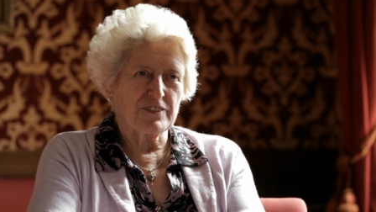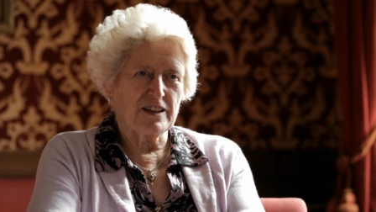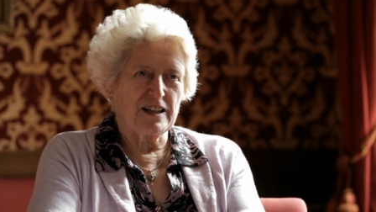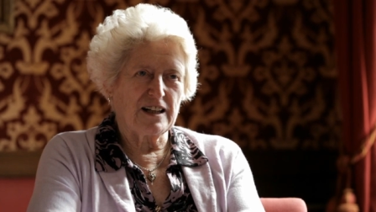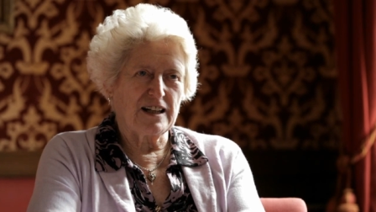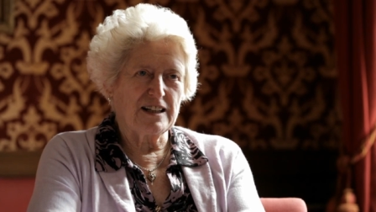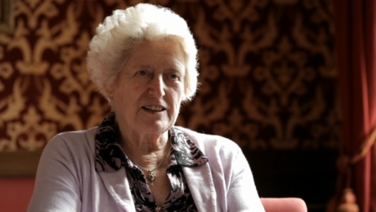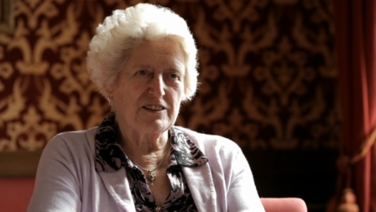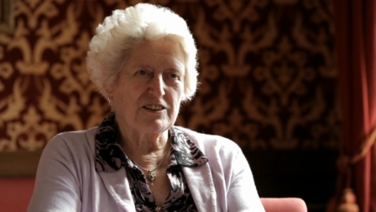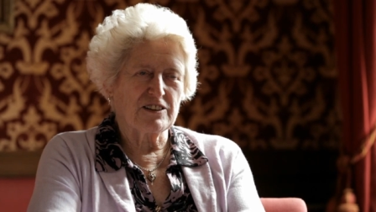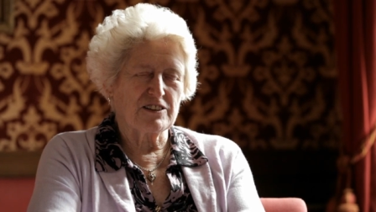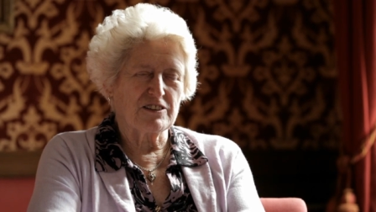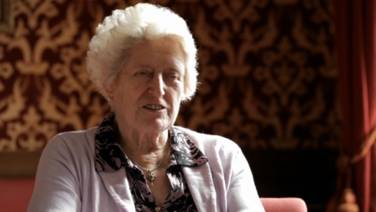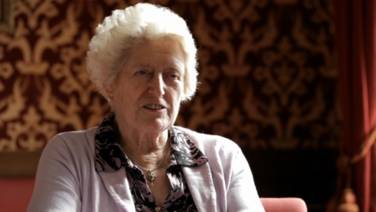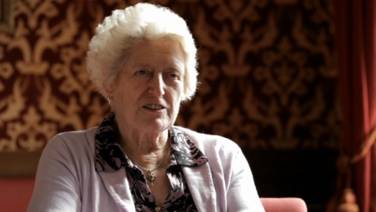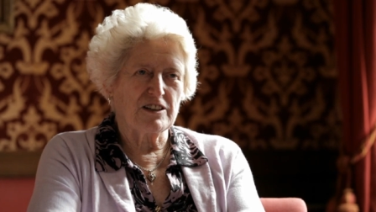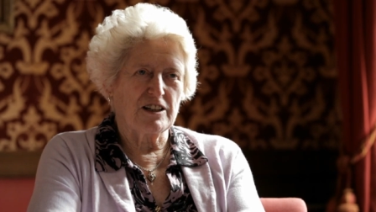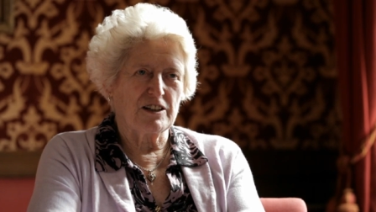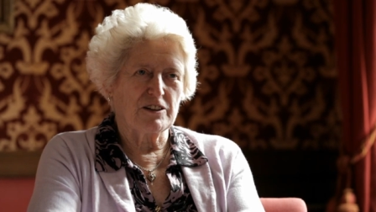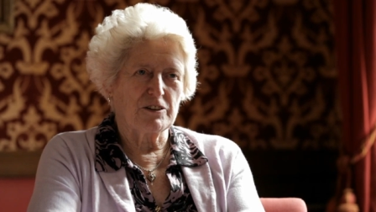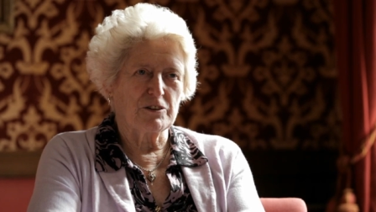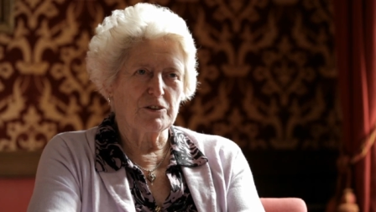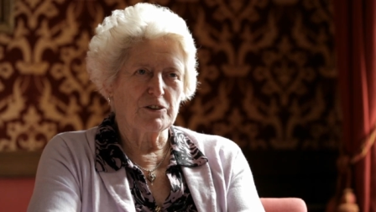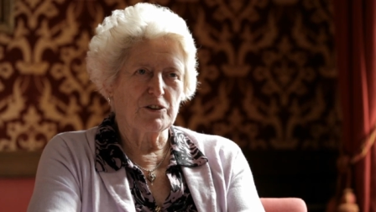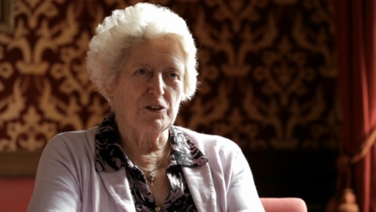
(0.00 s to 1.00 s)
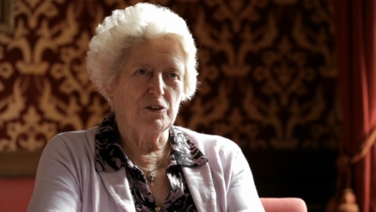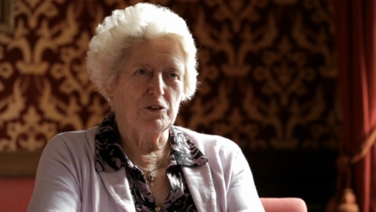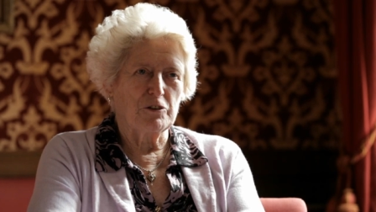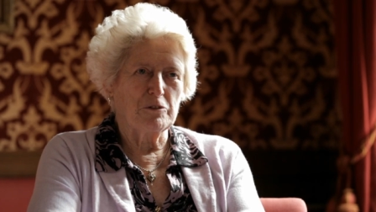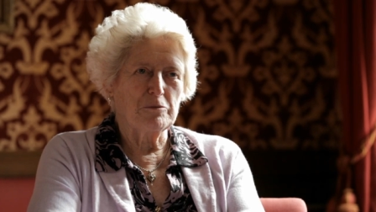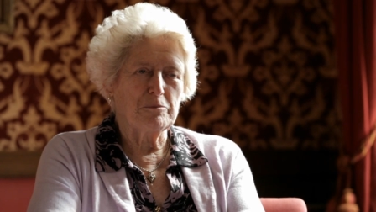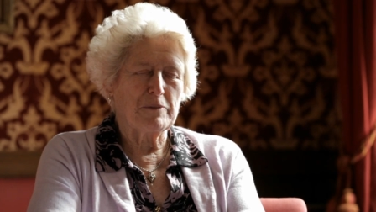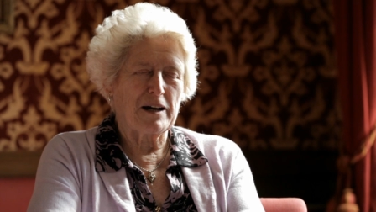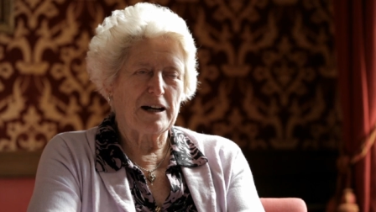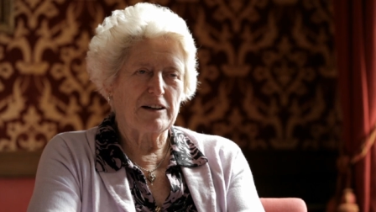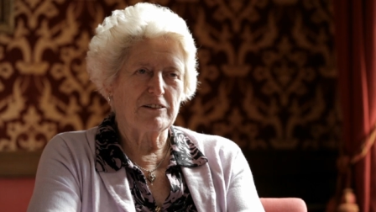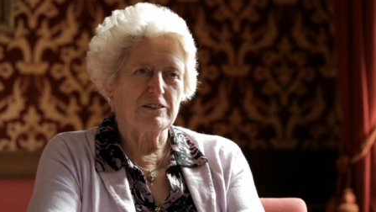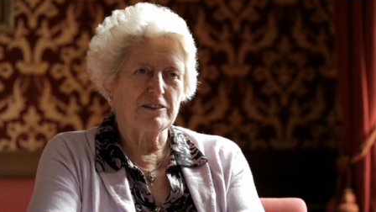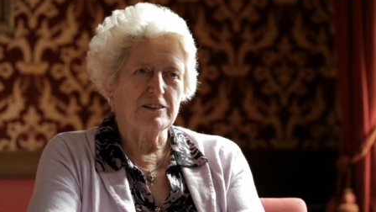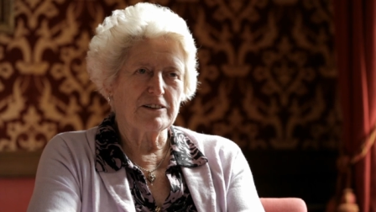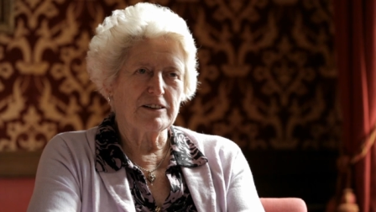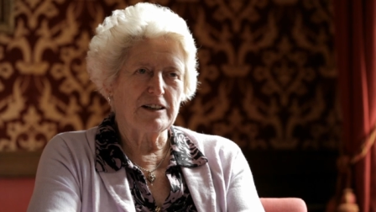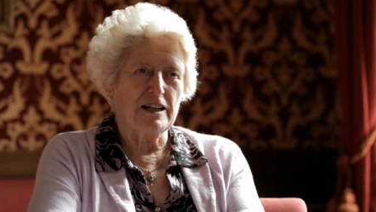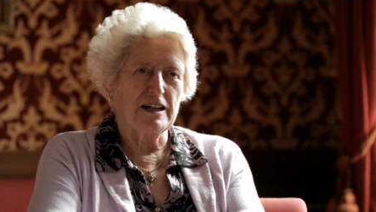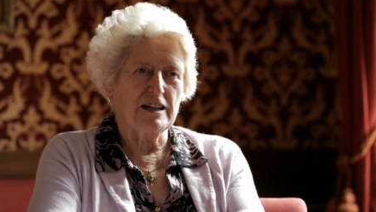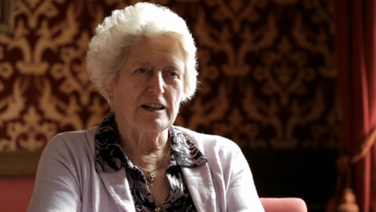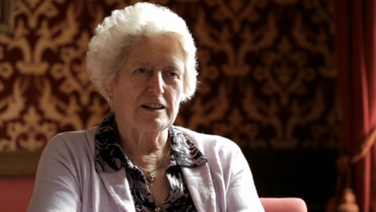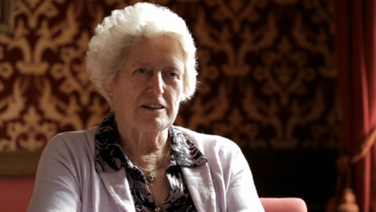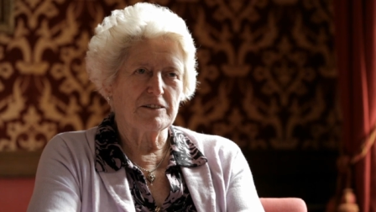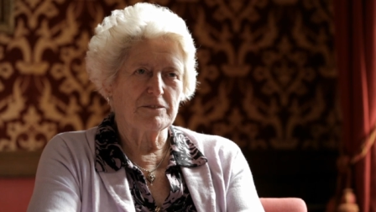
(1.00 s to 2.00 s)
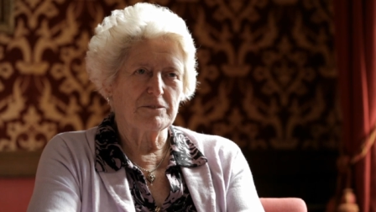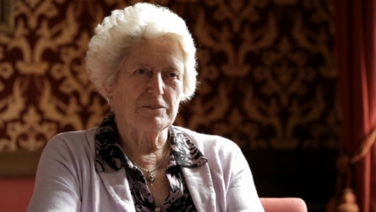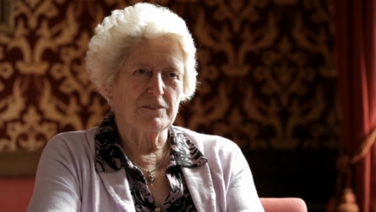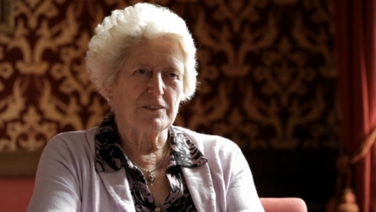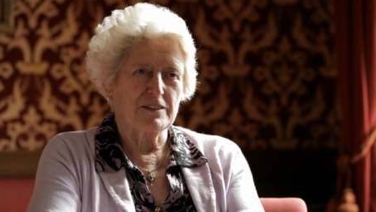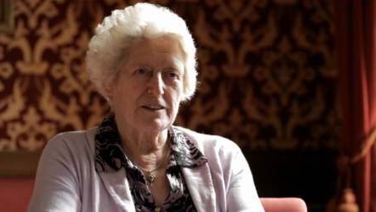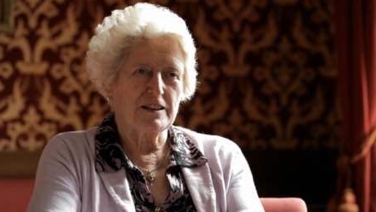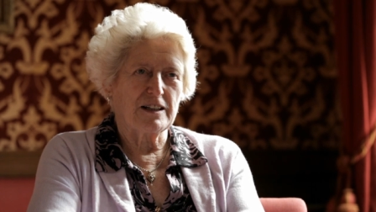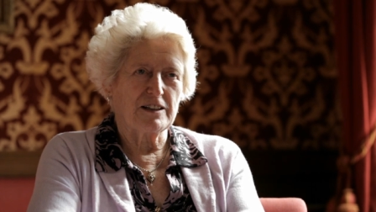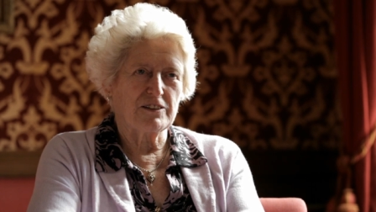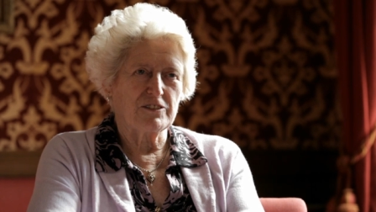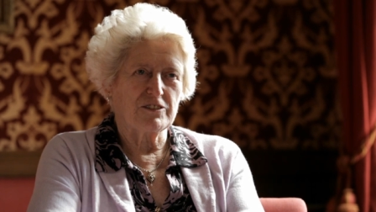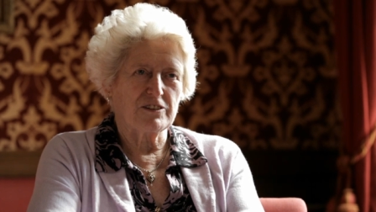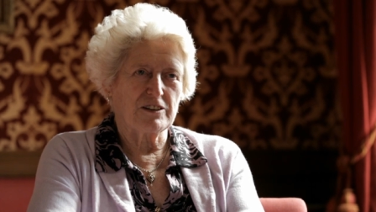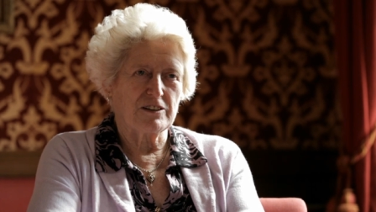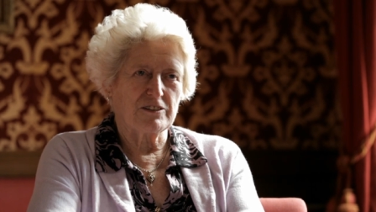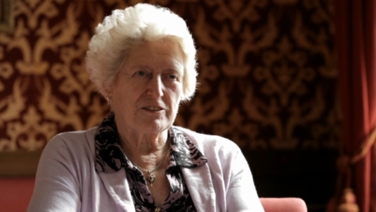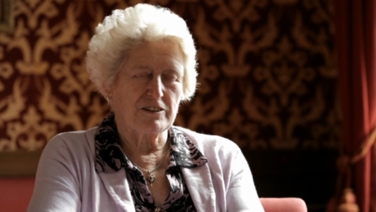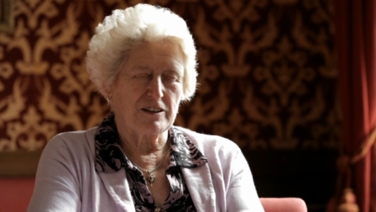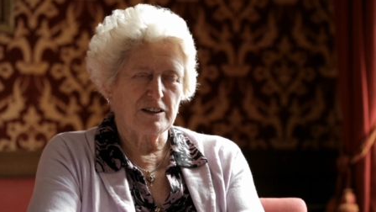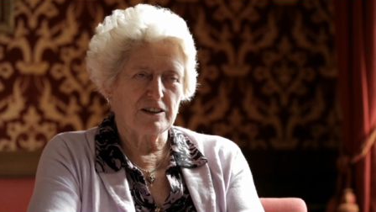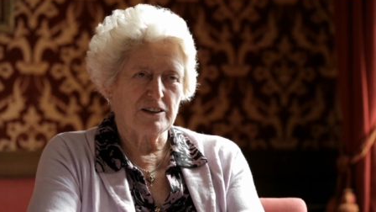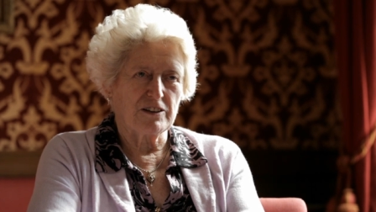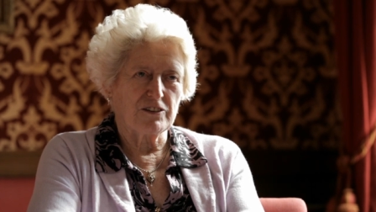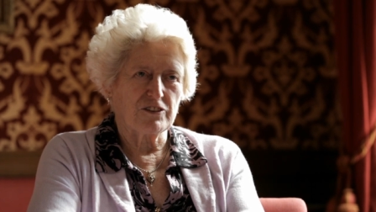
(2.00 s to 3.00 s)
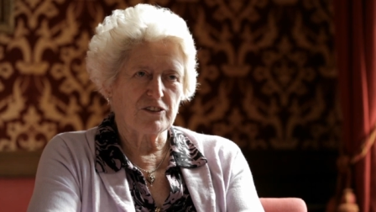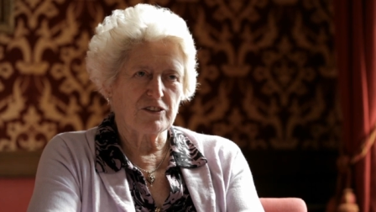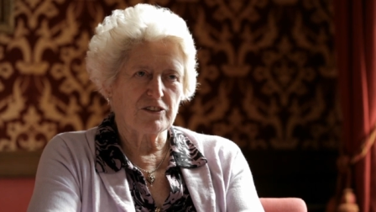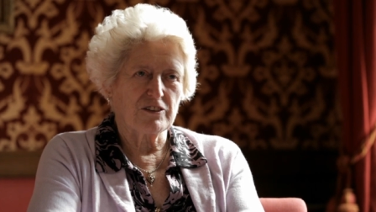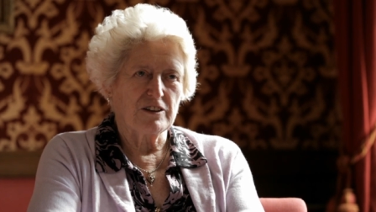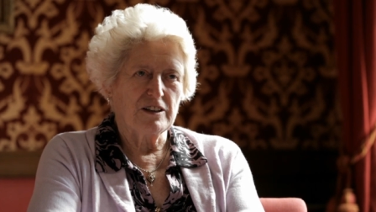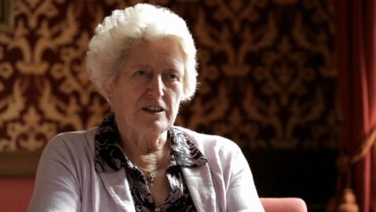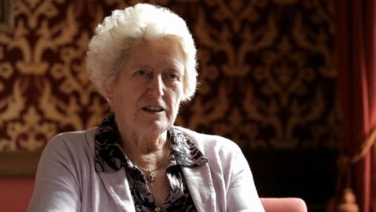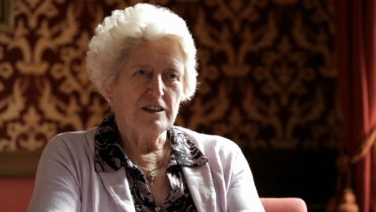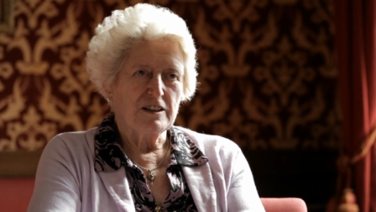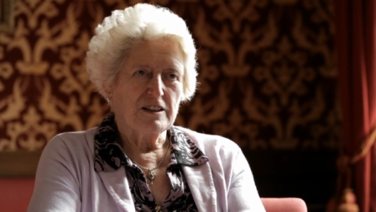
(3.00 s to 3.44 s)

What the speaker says: I didn't know your married name. And I said, yes.